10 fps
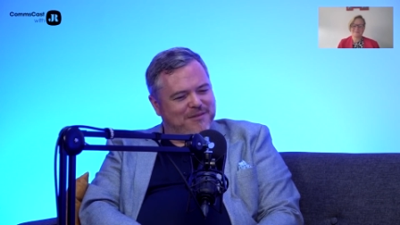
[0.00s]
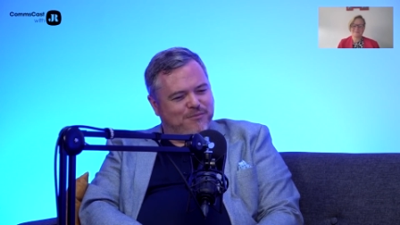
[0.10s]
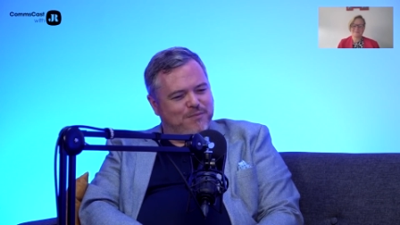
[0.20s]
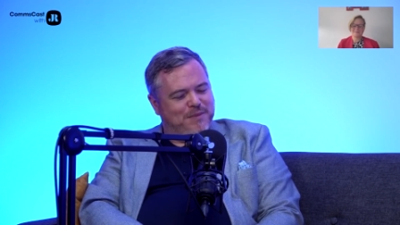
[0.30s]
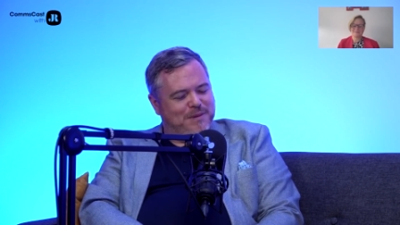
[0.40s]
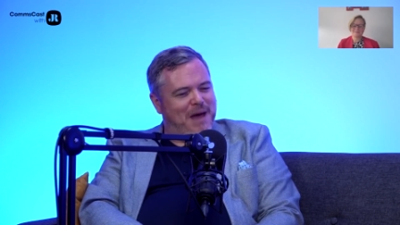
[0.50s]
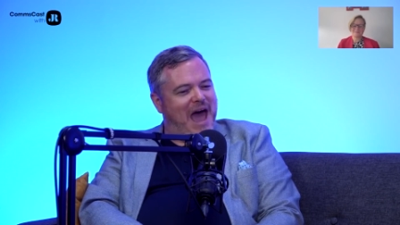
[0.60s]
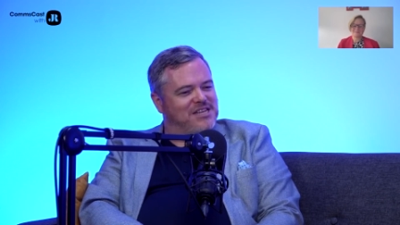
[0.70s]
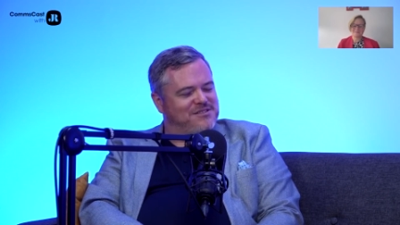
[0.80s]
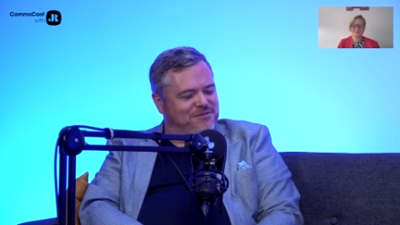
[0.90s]
would be
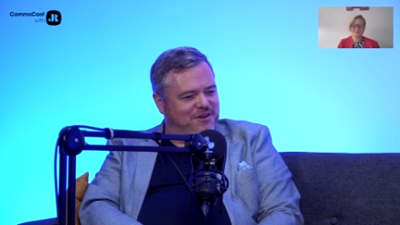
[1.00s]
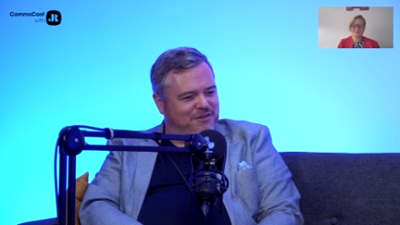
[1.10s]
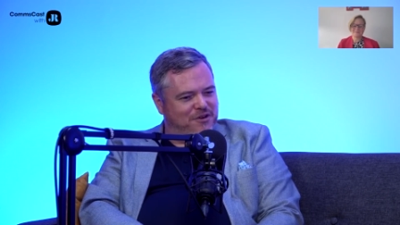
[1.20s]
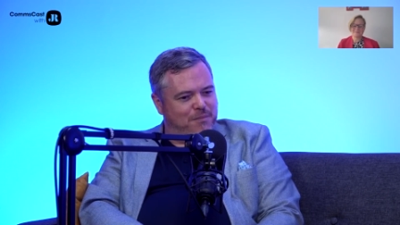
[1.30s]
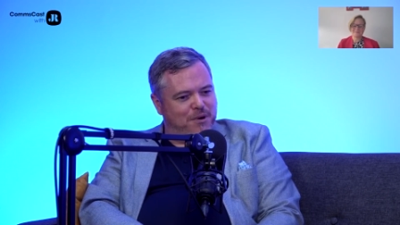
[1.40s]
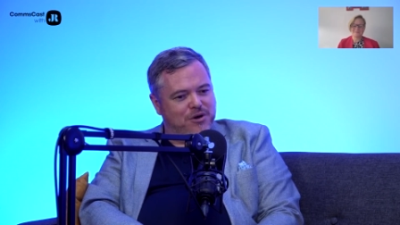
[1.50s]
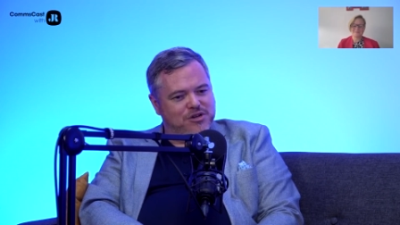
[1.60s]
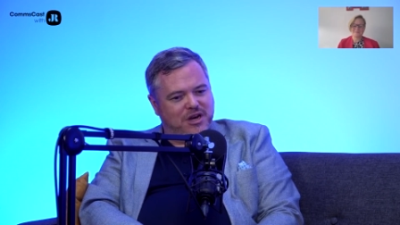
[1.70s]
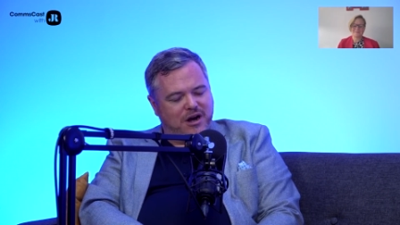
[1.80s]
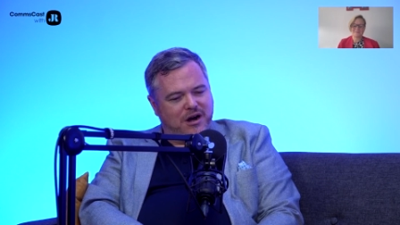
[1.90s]
best for
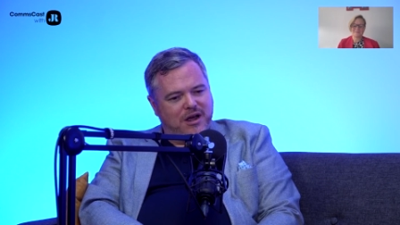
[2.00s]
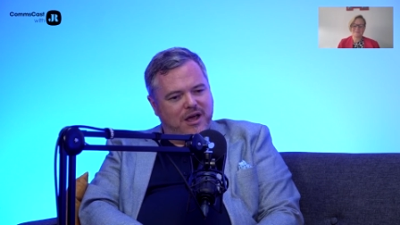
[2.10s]
approaching her.